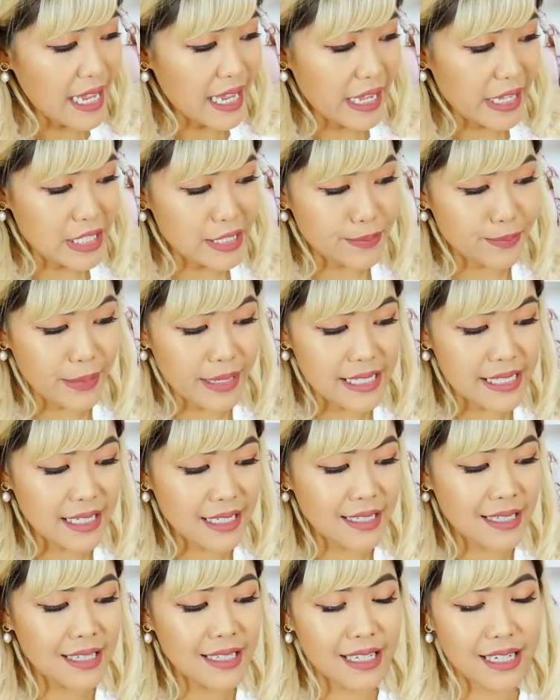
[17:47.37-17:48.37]
It's
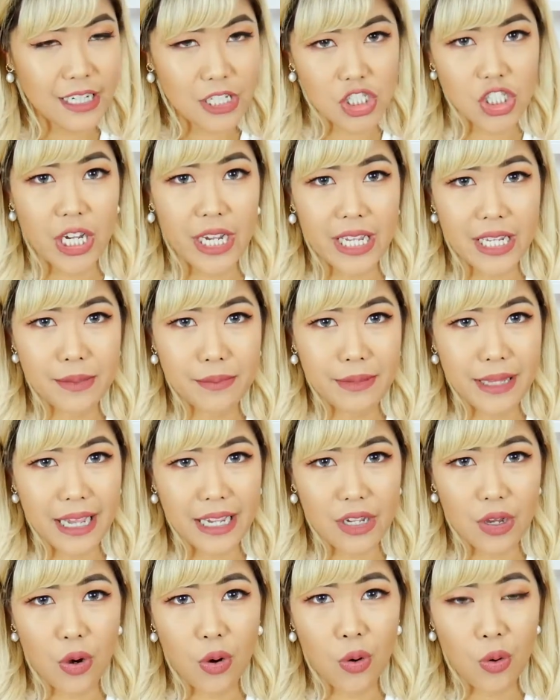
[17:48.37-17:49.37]
basically like a giant
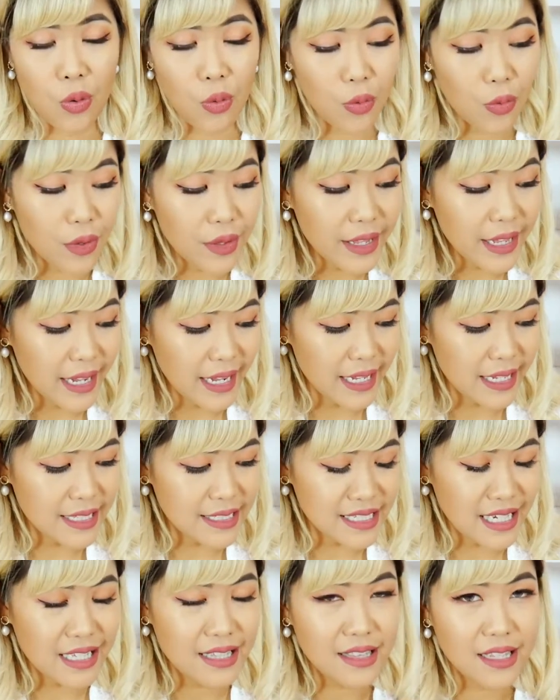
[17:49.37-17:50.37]
black hole,
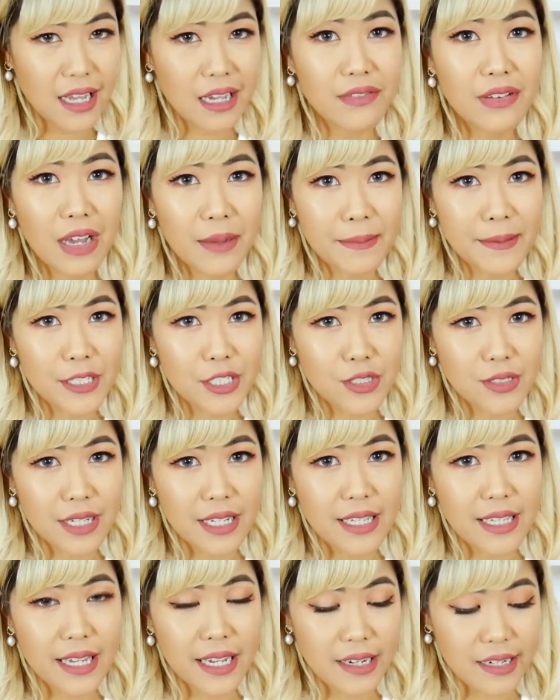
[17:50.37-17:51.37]
and I love how much you
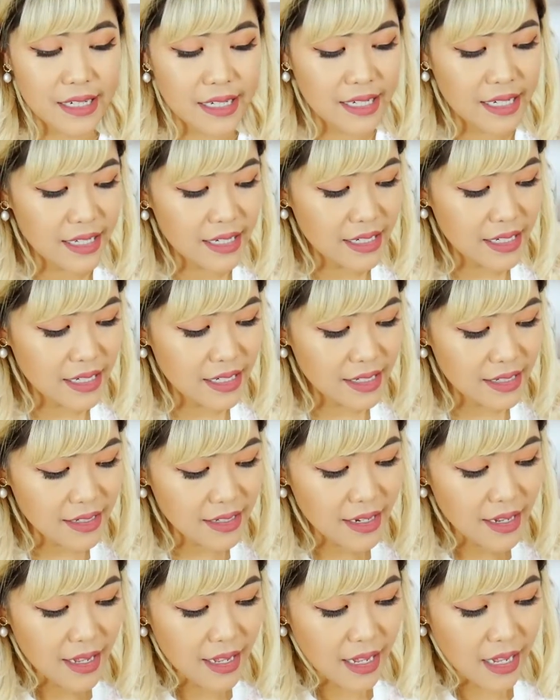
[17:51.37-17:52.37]
can carry in
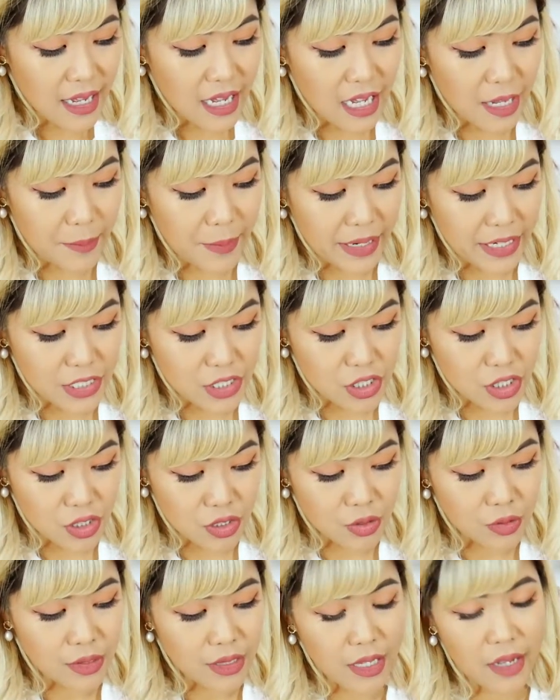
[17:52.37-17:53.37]
here. I
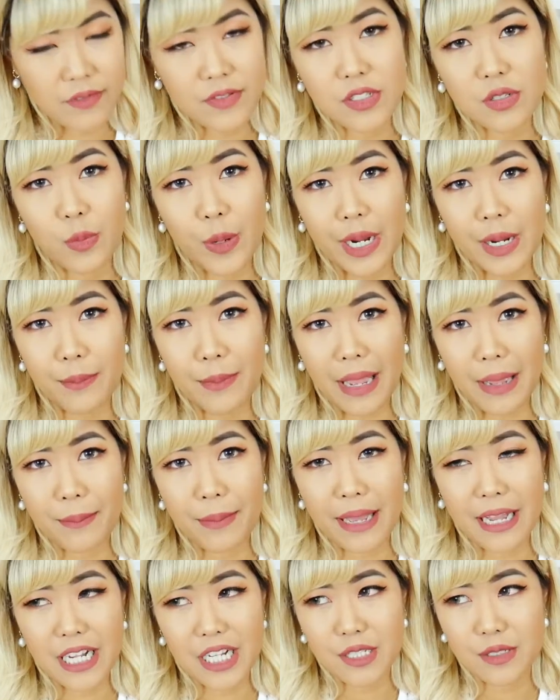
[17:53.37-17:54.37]
do love to wear
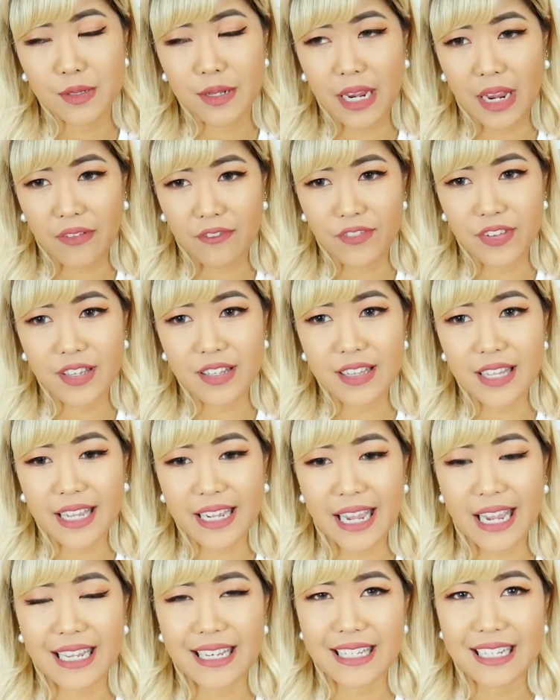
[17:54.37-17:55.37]
backpacks when I feel
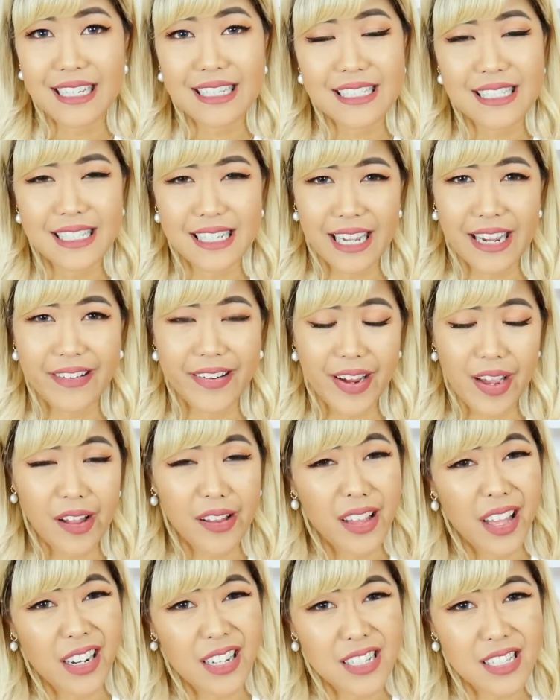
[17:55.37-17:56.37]
like I need to carry a
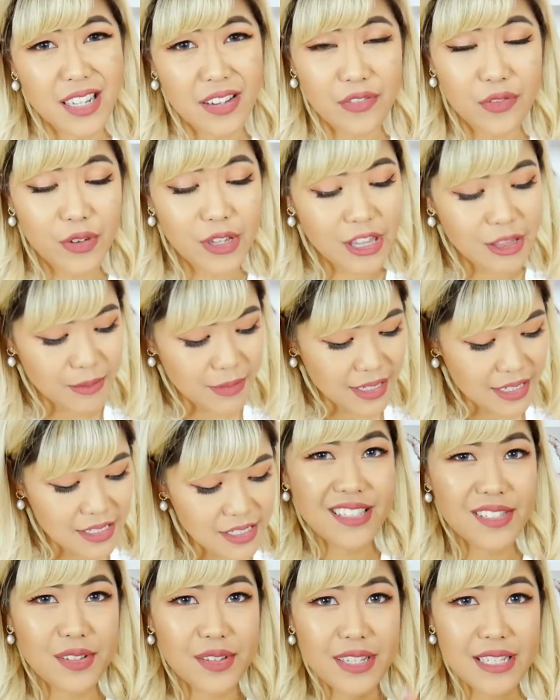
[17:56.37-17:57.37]
lot of stuff with me,
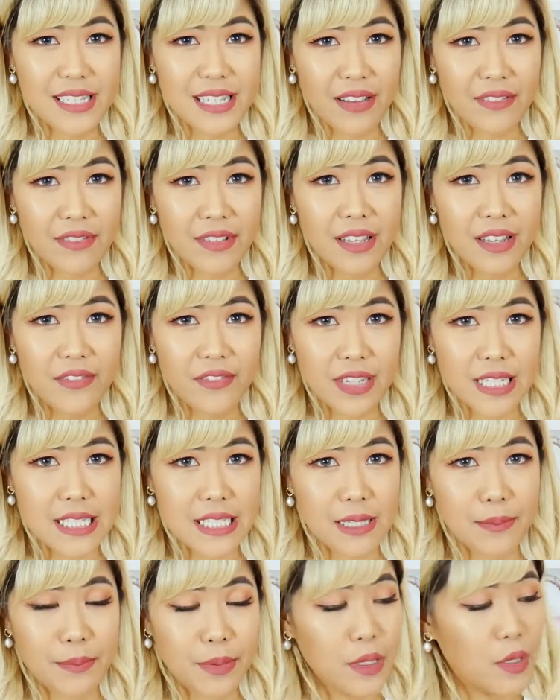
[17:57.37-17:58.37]
so this definitely fits
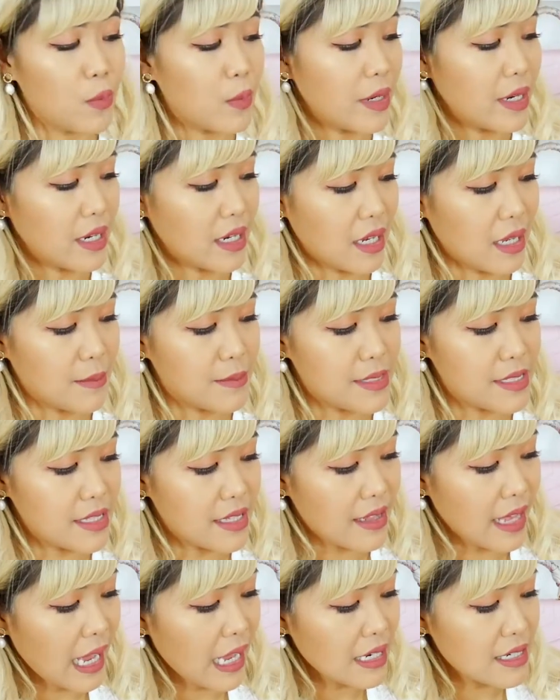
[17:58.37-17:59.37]
the bill when it comes to
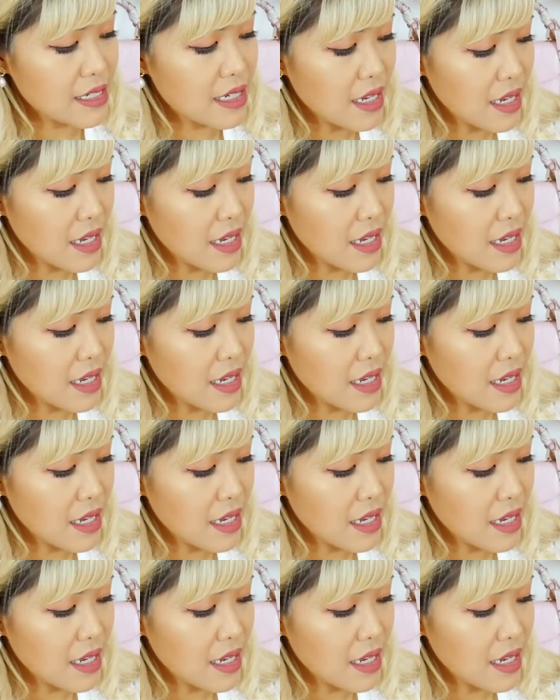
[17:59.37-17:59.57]
that.